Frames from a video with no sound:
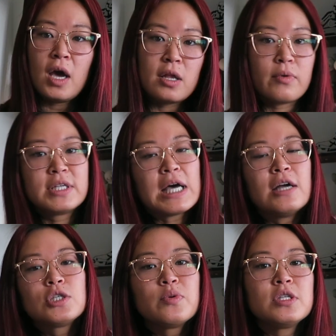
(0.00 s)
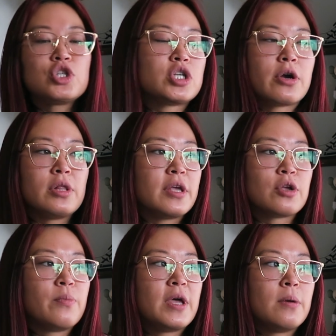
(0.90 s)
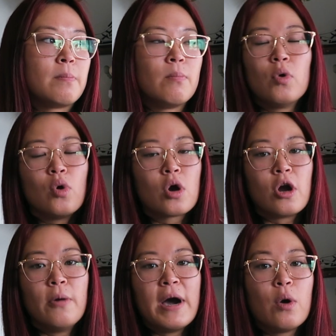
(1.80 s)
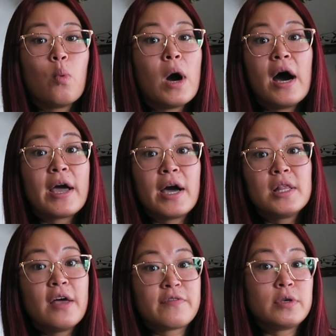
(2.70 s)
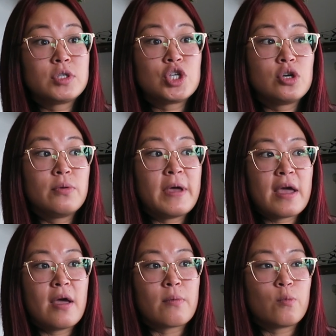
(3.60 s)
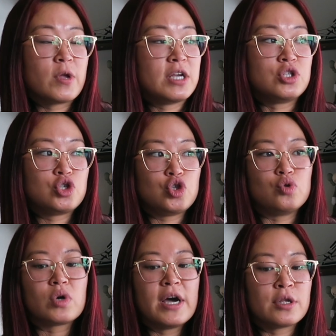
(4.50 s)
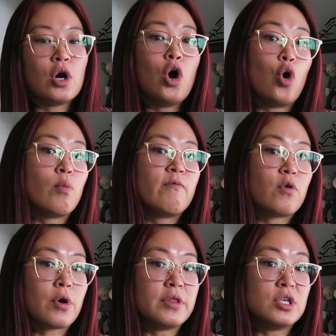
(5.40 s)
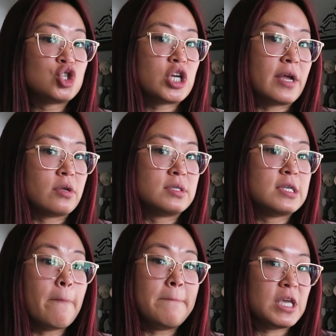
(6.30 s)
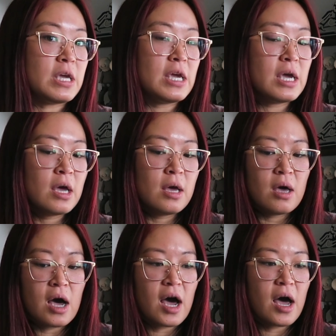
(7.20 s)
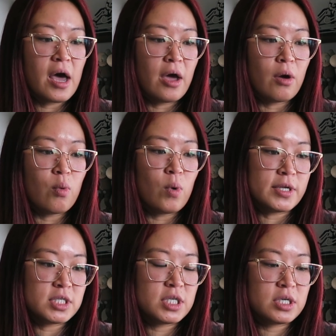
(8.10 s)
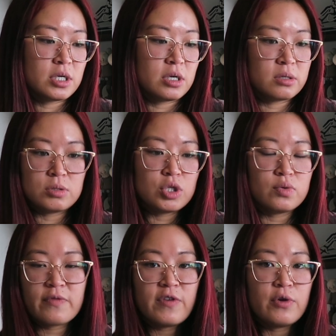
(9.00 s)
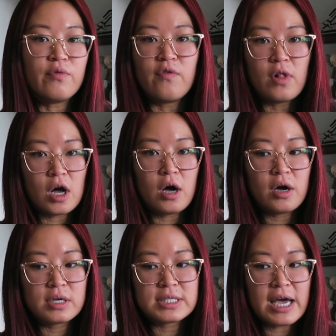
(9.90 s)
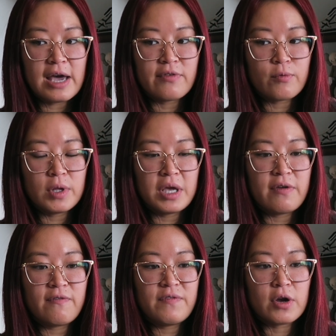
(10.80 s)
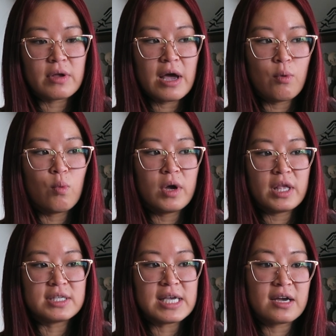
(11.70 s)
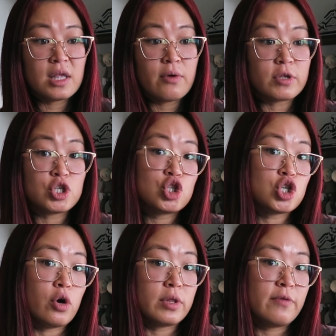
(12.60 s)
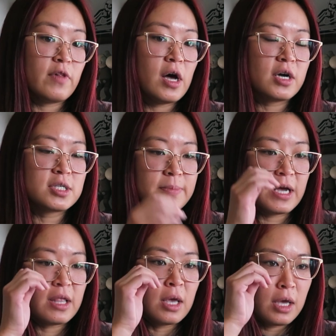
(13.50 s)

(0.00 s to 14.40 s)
Anyways, I just wanted to share a little bit more about why I left YouTube and what I do kind of hope for this channel to be. I want to do a few vlogs. I haven't really figured out what exactly I want to show in the vlogs, but